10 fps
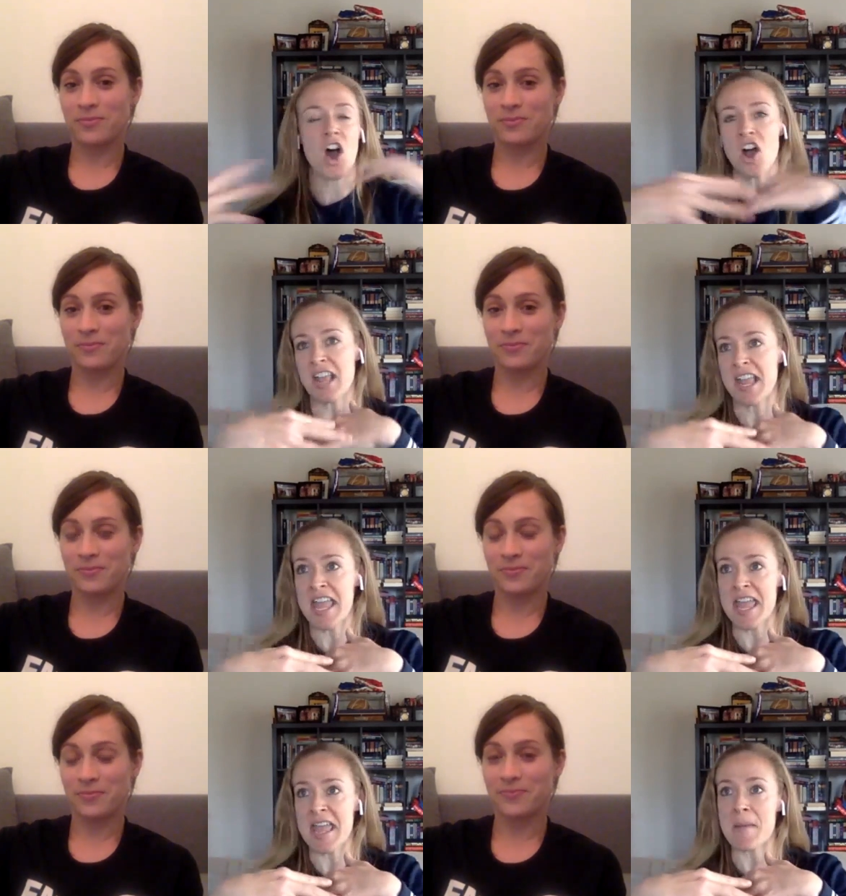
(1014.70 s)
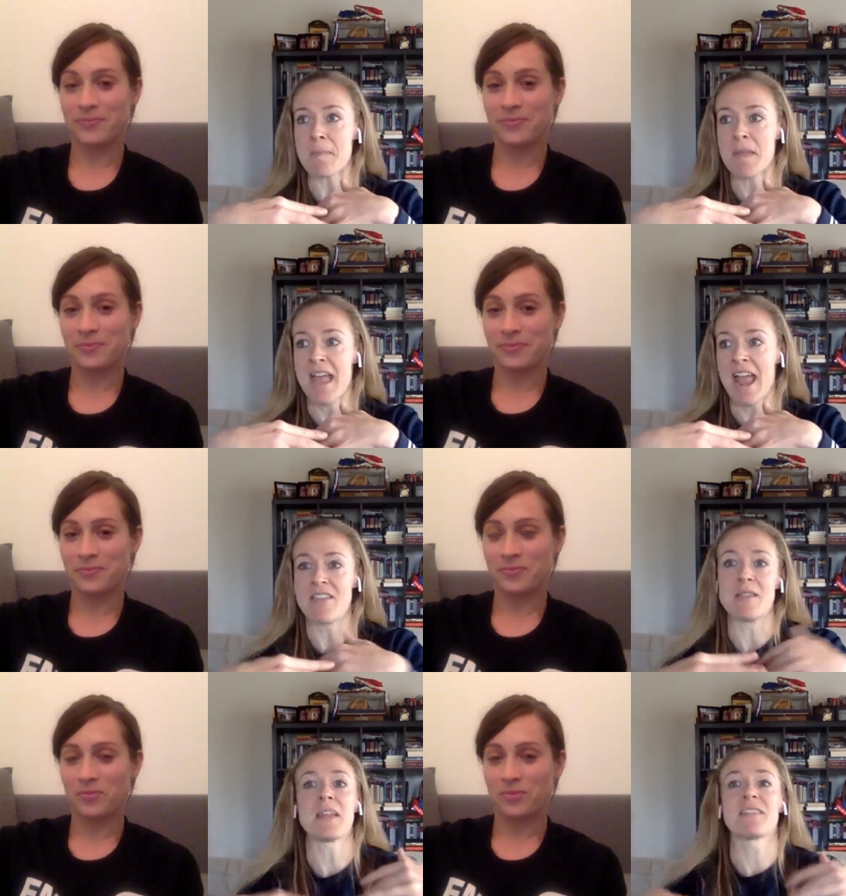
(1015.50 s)
Speaker 1: hugging him,
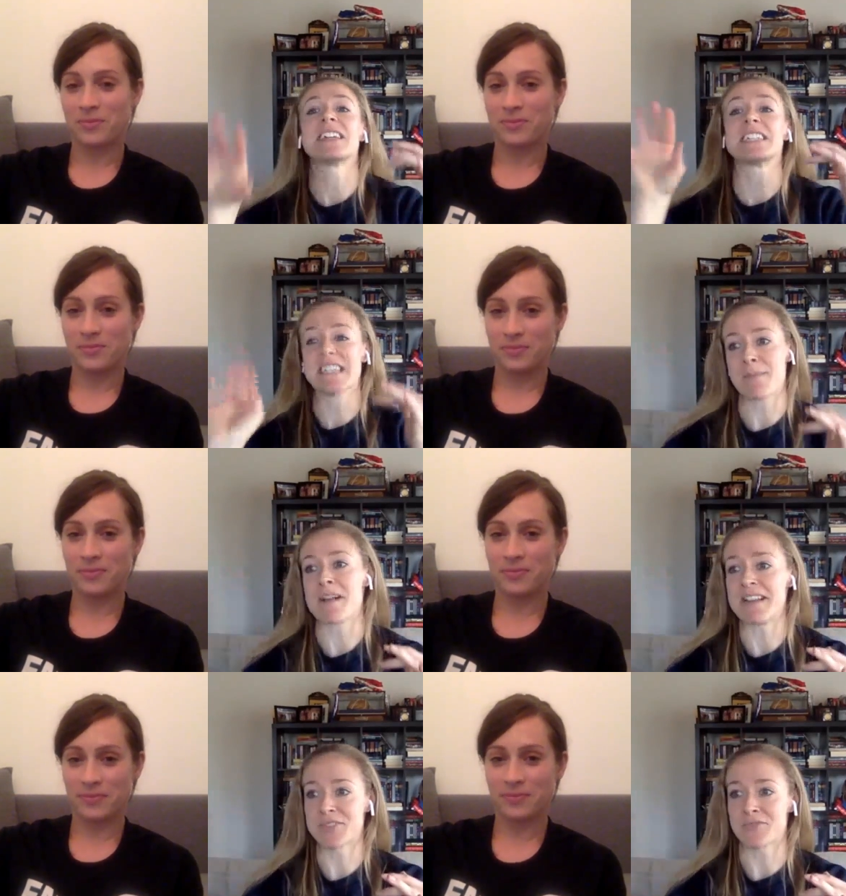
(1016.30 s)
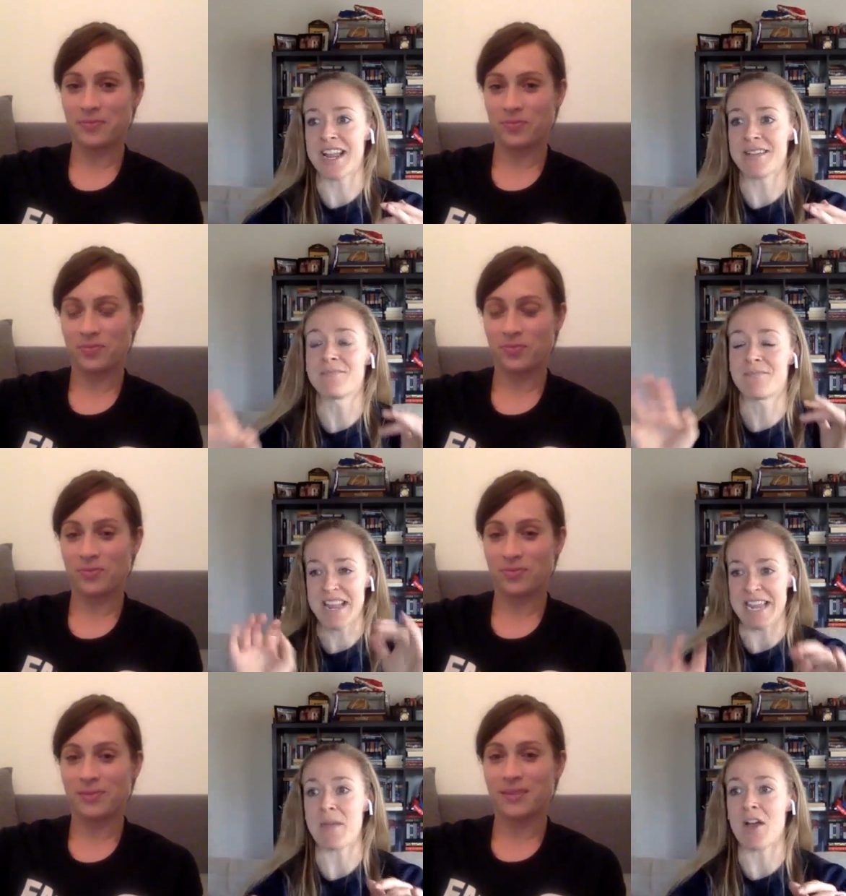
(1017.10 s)
and then being like, Stop, I need to write
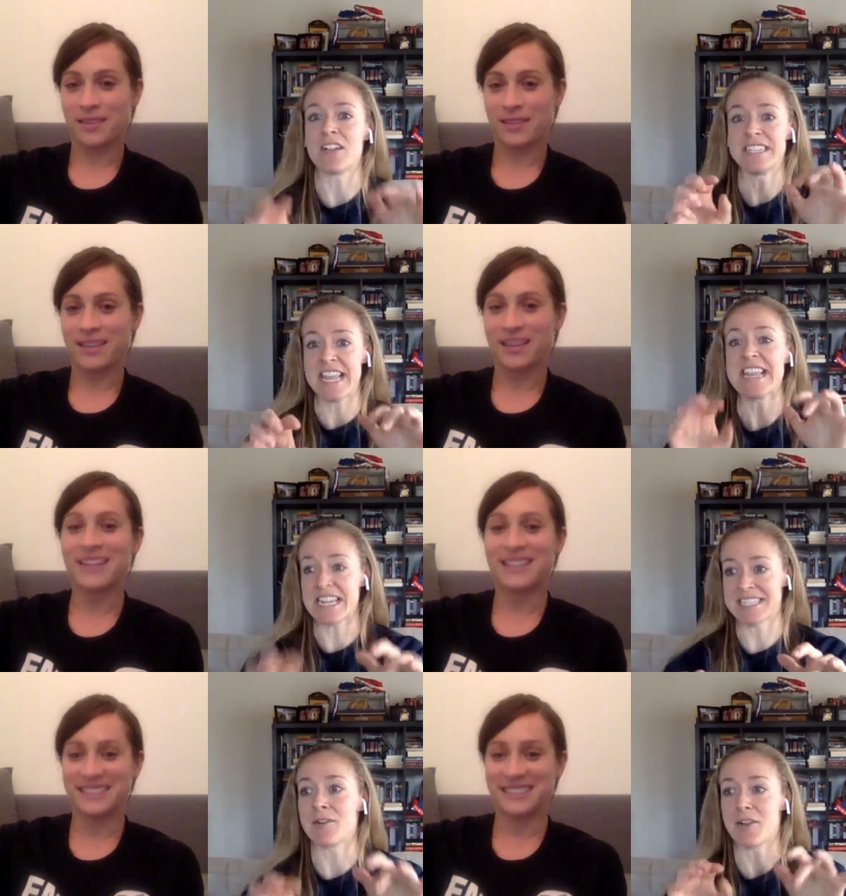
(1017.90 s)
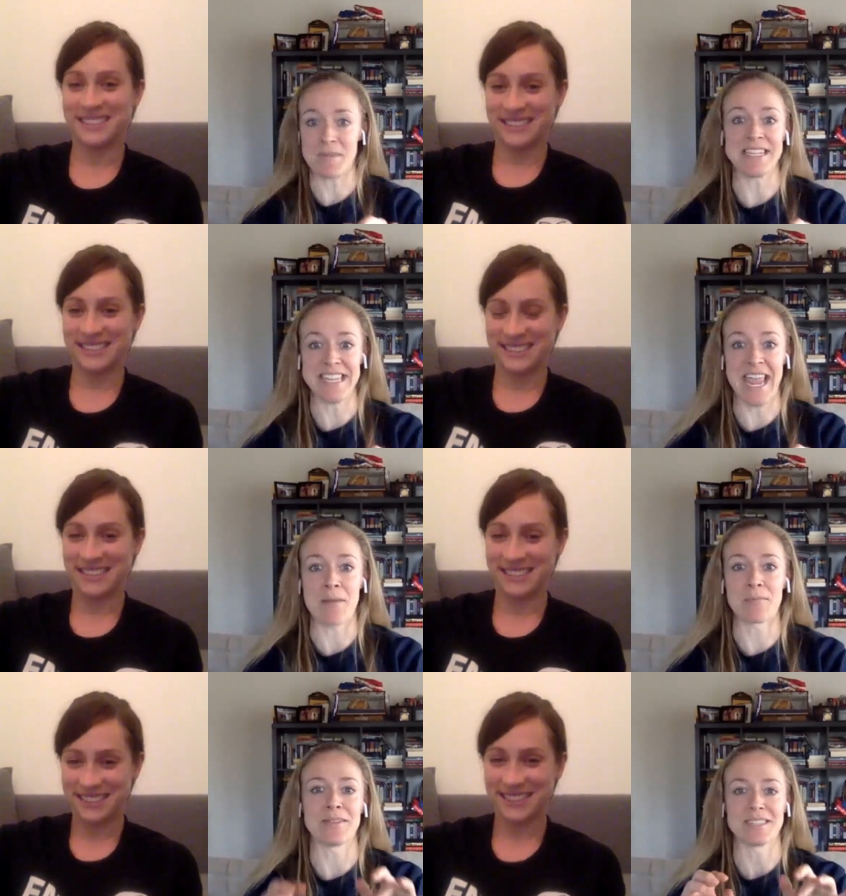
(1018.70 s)
my email and say, Yes, I'll come into
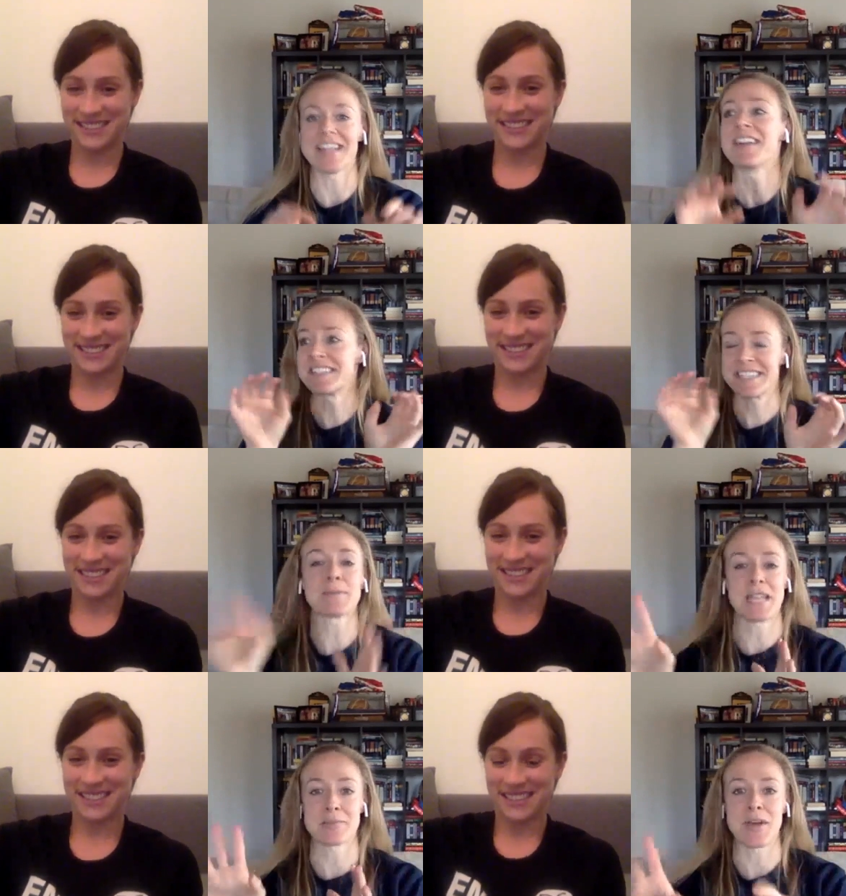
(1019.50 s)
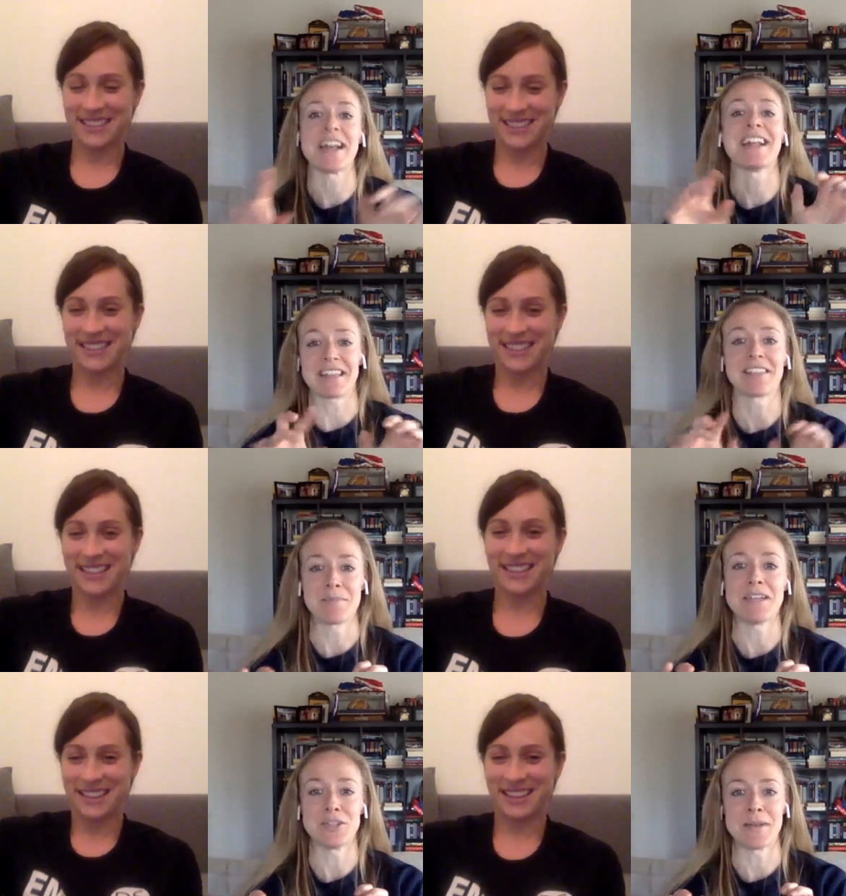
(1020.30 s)
camp. I was like, Stop celebrating,
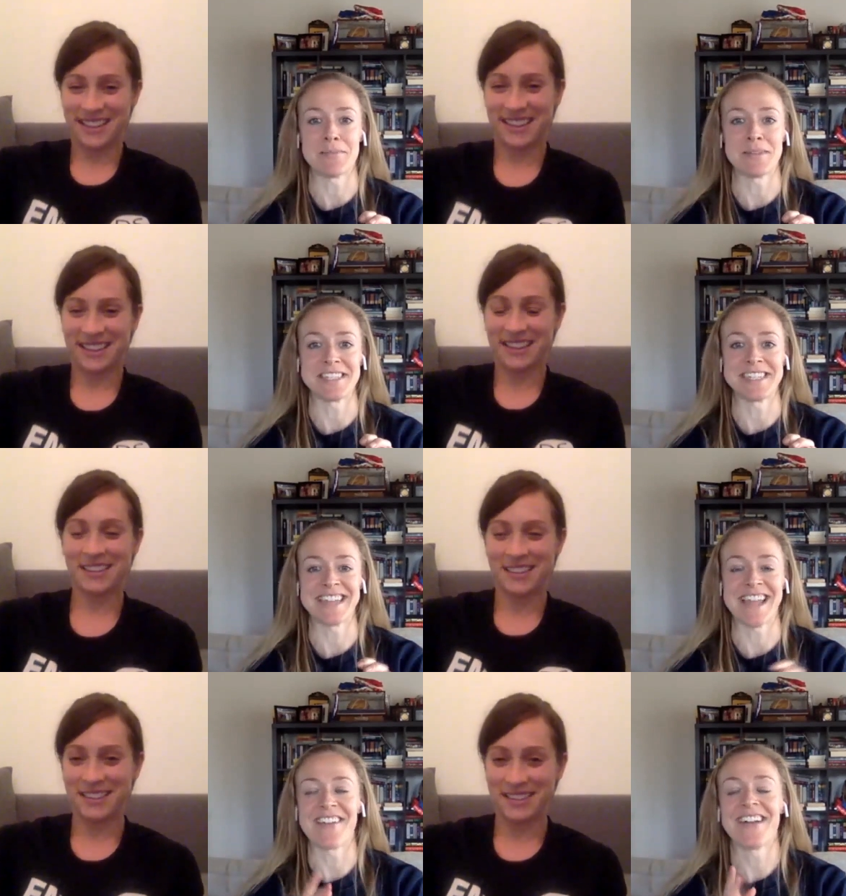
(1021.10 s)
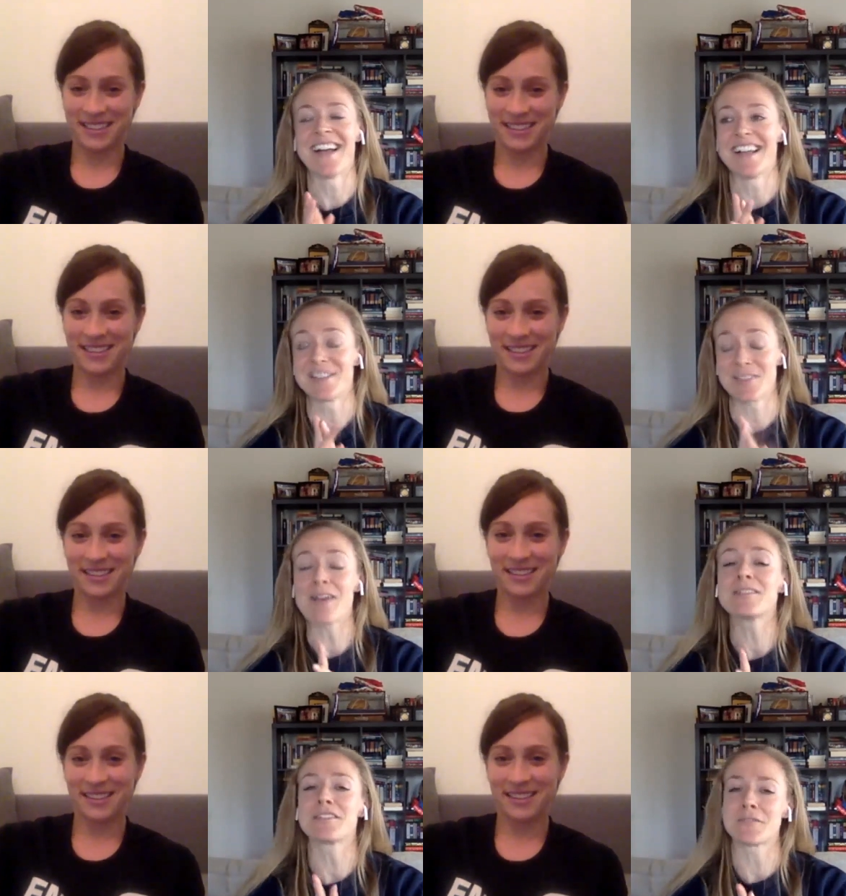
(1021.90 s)
like, let me do my business now.
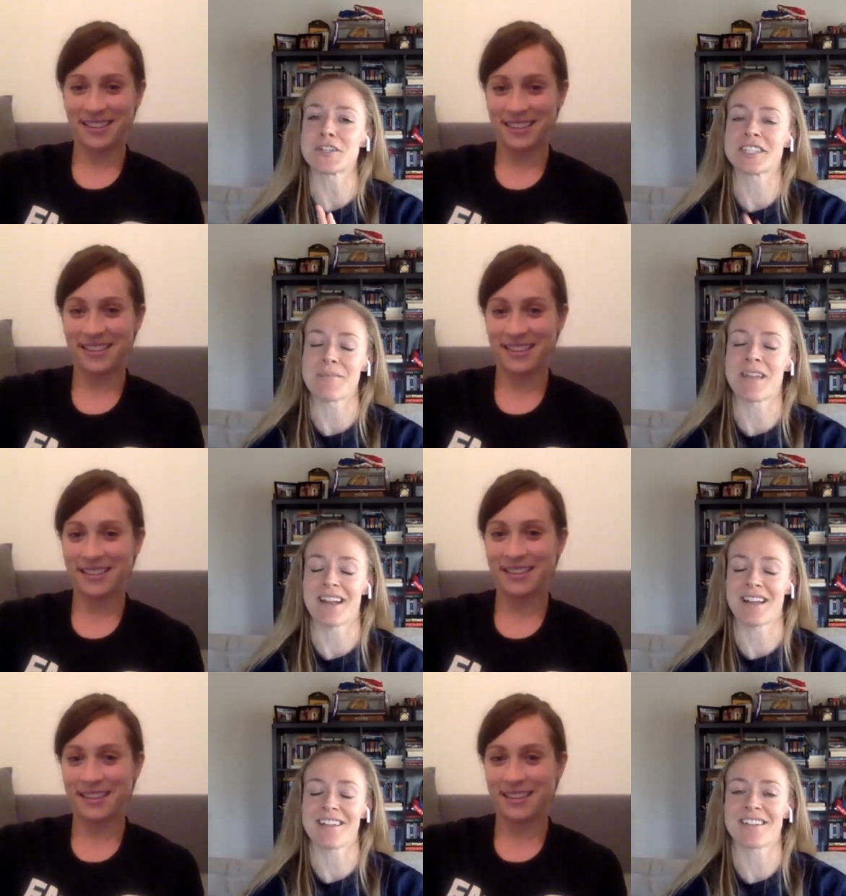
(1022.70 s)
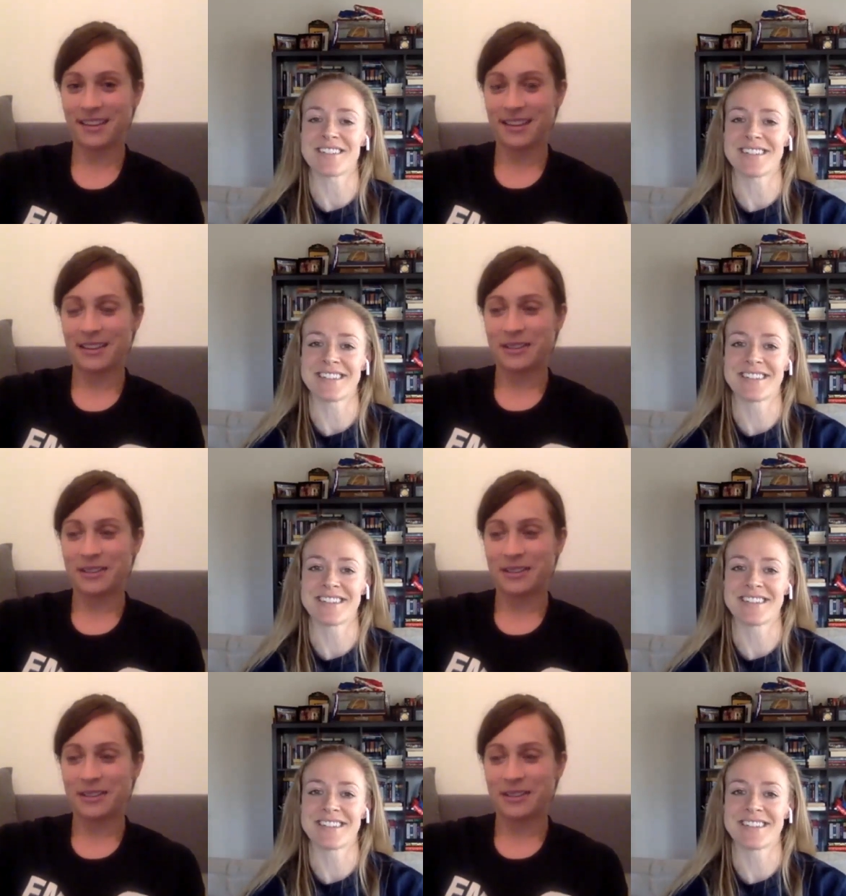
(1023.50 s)
So that was the first time that I got called